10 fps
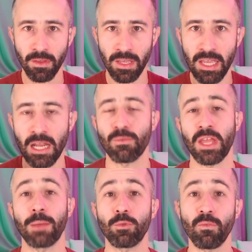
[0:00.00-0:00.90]
enough
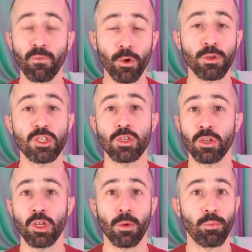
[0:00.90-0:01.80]
time to focus on
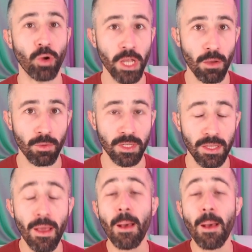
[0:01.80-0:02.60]
your priority,